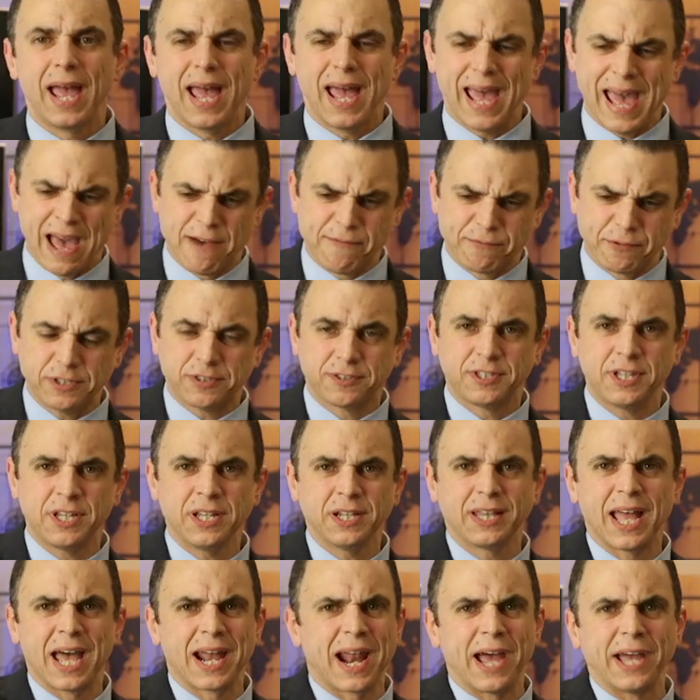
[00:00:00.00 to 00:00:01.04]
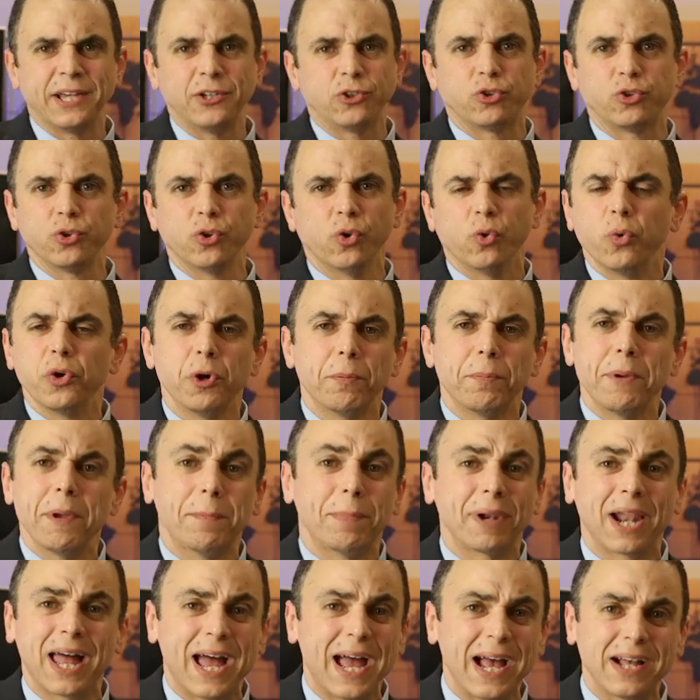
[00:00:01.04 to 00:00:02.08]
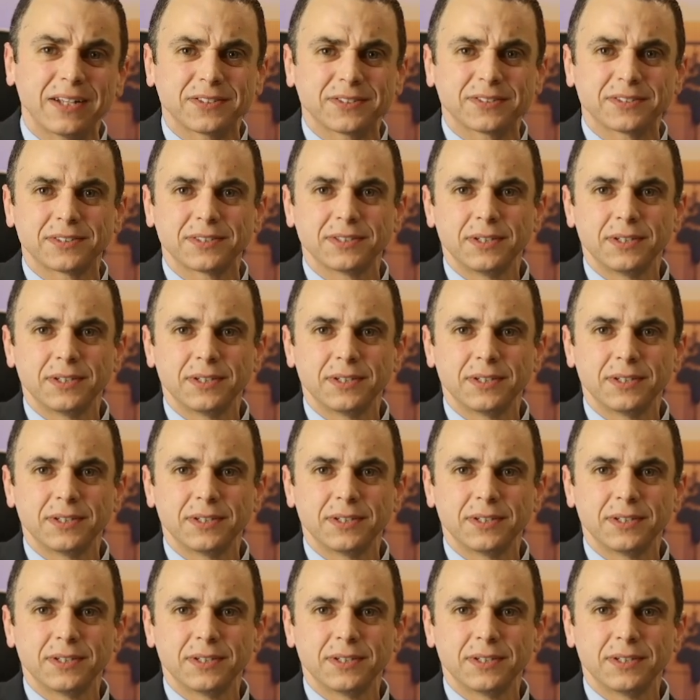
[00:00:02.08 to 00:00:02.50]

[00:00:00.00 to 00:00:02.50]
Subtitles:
everything that I do will be blessed.